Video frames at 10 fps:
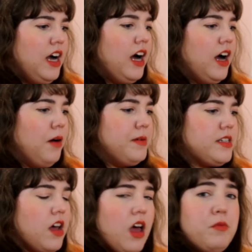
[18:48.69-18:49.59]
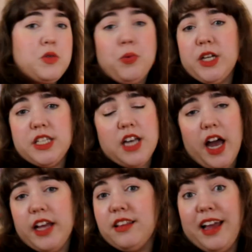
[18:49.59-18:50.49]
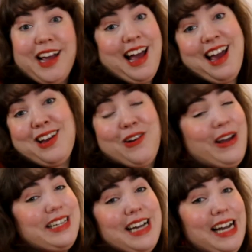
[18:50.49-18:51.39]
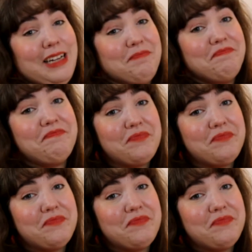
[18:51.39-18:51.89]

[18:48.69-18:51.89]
and time was pretty tight. Like, I had a great time.